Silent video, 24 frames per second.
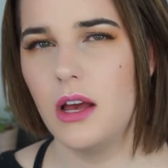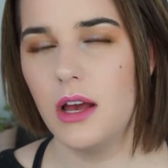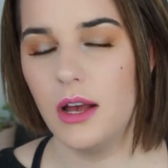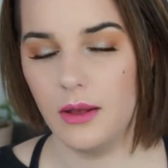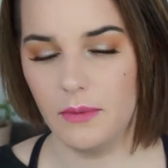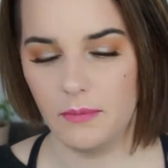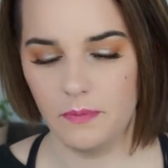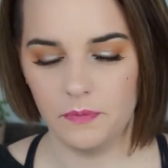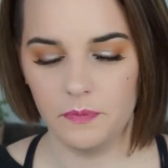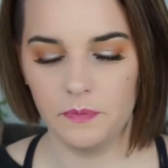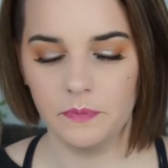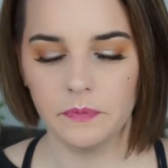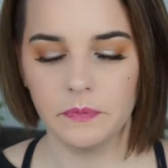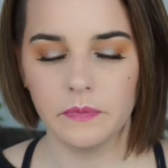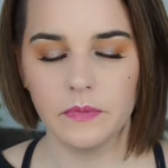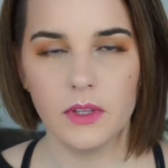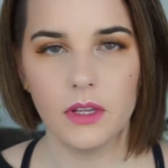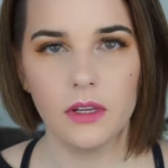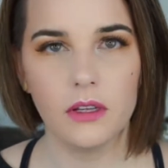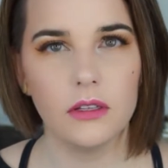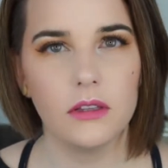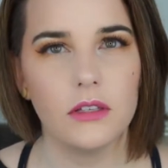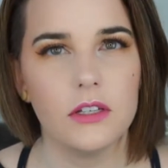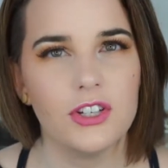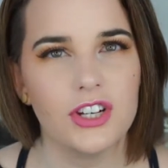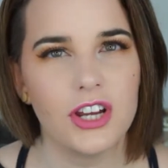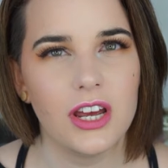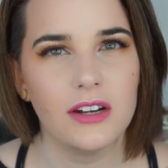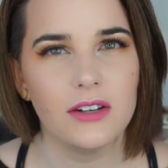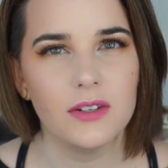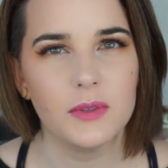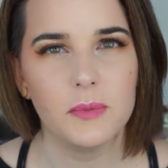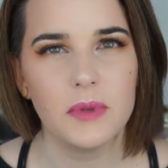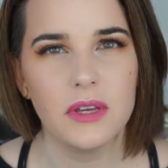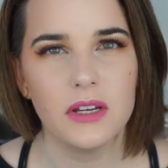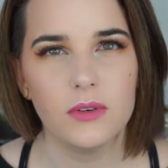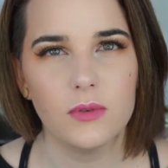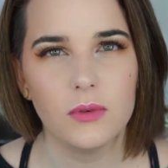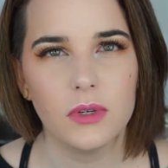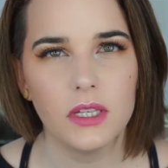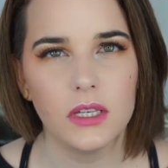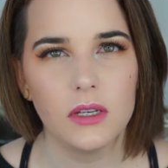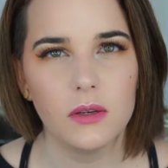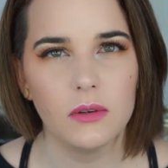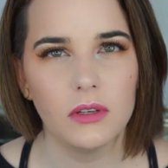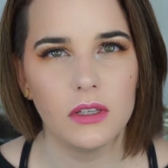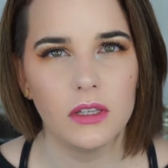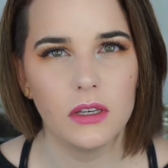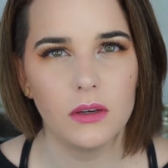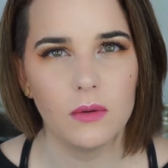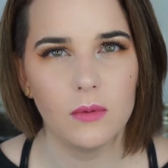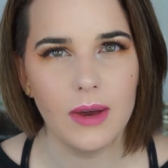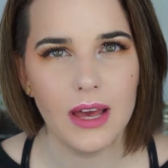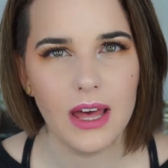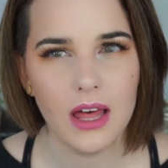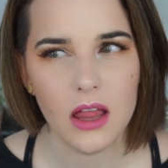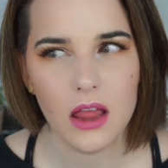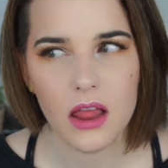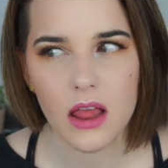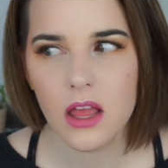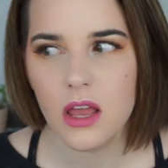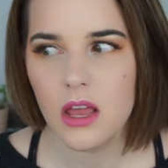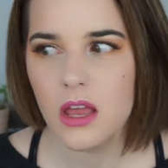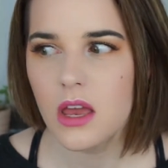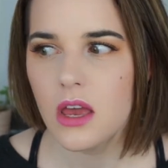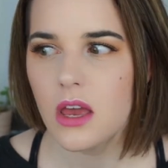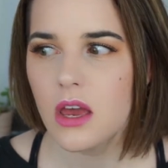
Um, the shadows blend really, really well.